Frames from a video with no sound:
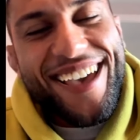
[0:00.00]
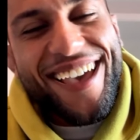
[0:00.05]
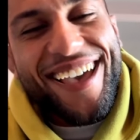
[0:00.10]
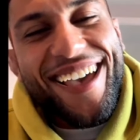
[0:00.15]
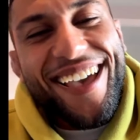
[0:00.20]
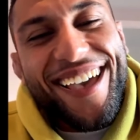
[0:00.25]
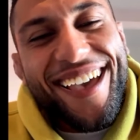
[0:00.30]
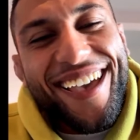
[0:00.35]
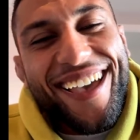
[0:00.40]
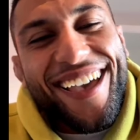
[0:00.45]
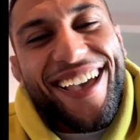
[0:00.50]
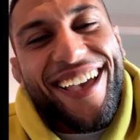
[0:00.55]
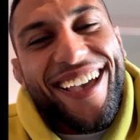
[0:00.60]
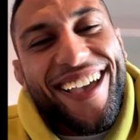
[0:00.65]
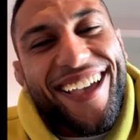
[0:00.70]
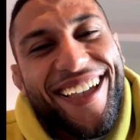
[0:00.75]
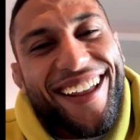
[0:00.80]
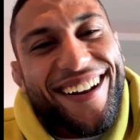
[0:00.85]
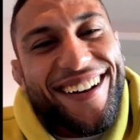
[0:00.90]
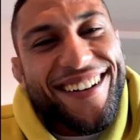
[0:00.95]
man. to you on a video
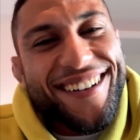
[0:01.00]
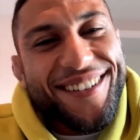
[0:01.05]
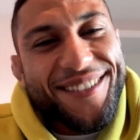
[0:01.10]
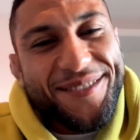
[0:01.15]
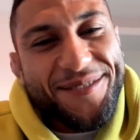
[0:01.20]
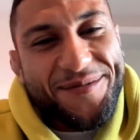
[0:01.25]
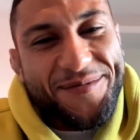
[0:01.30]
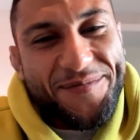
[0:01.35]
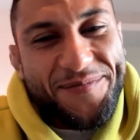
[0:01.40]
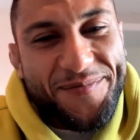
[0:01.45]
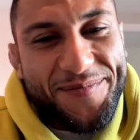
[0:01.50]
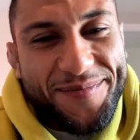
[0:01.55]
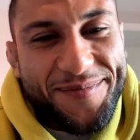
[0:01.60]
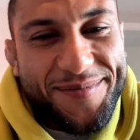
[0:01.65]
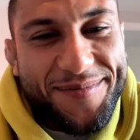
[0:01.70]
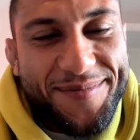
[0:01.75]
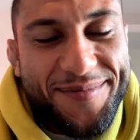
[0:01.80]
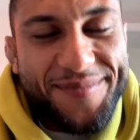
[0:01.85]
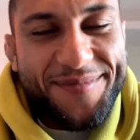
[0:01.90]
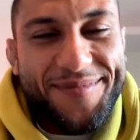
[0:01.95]
chat. So so what's going on
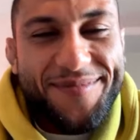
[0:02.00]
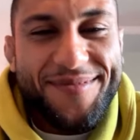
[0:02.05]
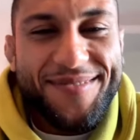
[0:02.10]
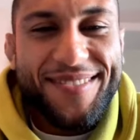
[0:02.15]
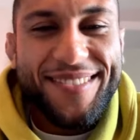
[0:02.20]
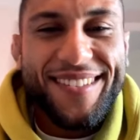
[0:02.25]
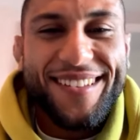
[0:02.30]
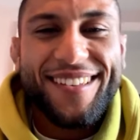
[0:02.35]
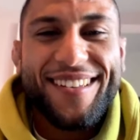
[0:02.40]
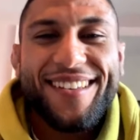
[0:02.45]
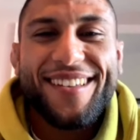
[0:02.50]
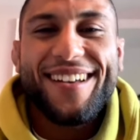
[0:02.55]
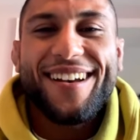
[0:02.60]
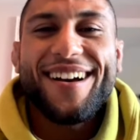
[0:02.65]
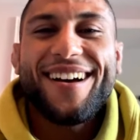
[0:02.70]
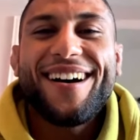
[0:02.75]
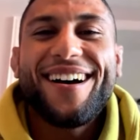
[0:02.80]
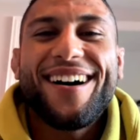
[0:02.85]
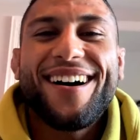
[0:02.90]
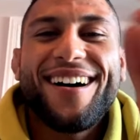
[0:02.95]
there?
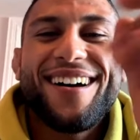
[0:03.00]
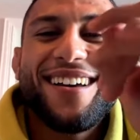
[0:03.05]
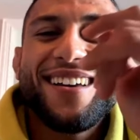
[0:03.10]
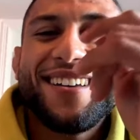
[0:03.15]
Oh,